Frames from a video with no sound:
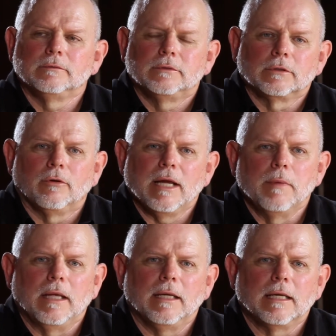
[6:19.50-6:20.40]
It's
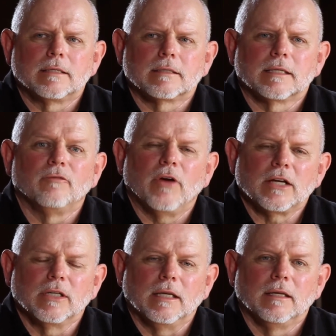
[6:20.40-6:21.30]
agreement. It's
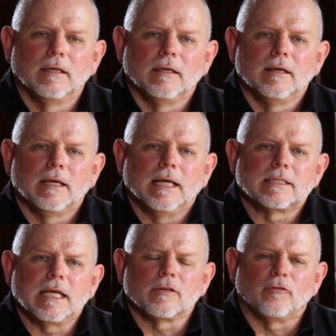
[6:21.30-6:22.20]
confession. It
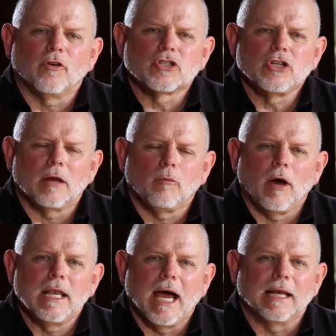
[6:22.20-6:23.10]
says in 1 John
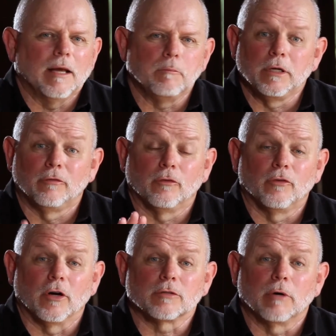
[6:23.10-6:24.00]
1:9, beautiful
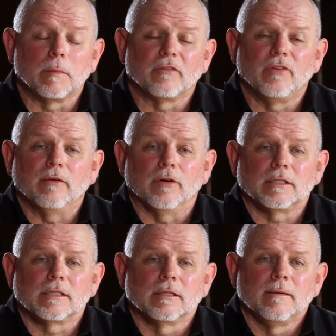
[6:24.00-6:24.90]
verse, one of my favorites.